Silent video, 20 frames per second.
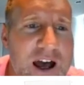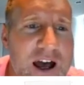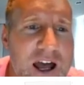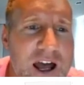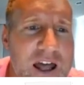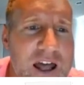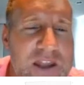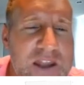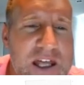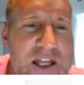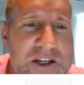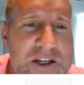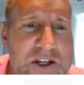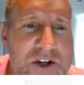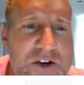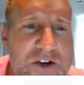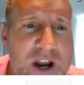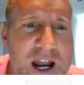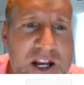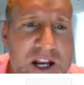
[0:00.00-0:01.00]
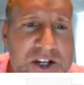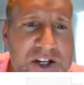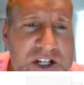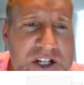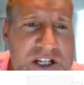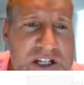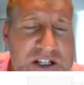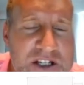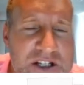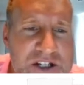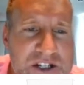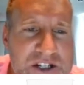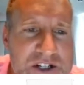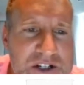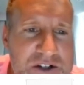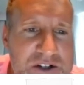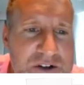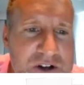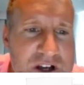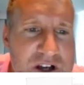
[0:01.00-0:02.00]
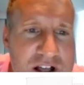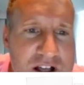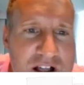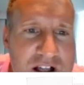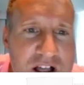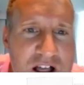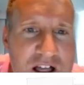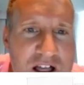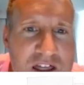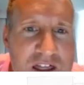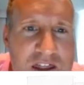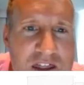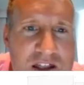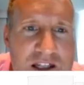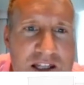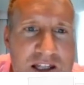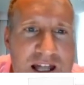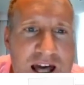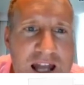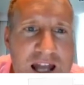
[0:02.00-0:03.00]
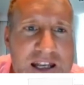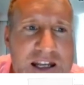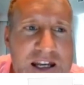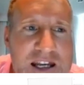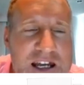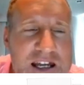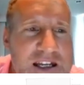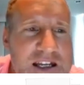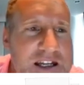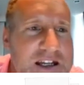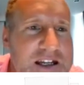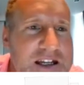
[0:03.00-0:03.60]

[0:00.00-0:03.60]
and then crash into the ladder.